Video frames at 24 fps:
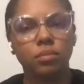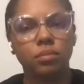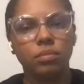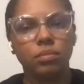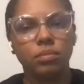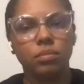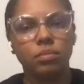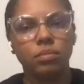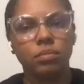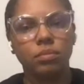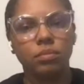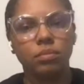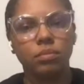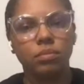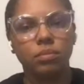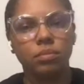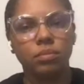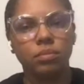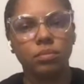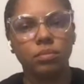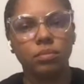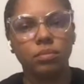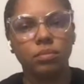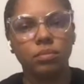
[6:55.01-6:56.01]

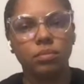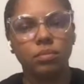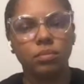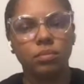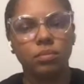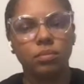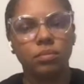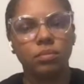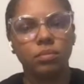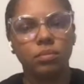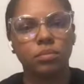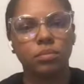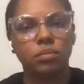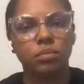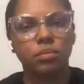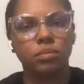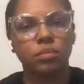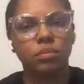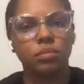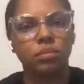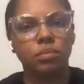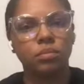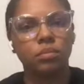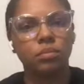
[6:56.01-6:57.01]

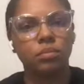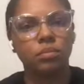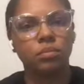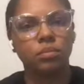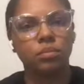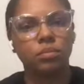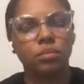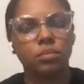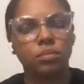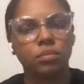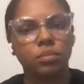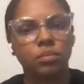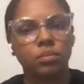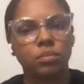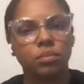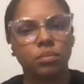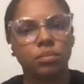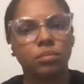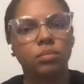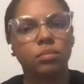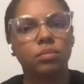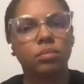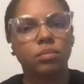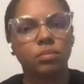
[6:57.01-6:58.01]

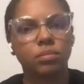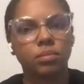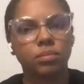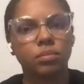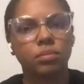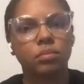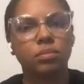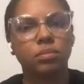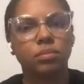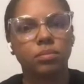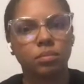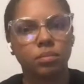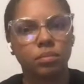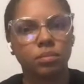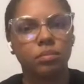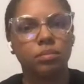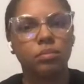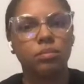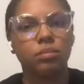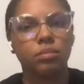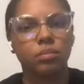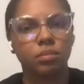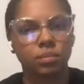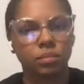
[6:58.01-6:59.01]

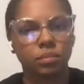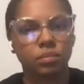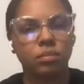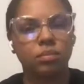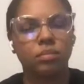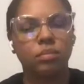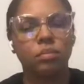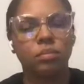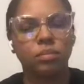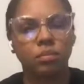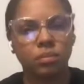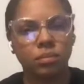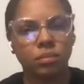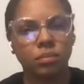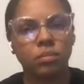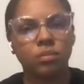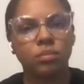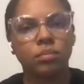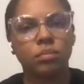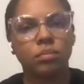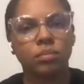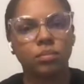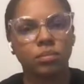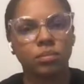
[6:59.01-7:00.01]

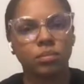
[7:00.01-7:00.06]
[no speech]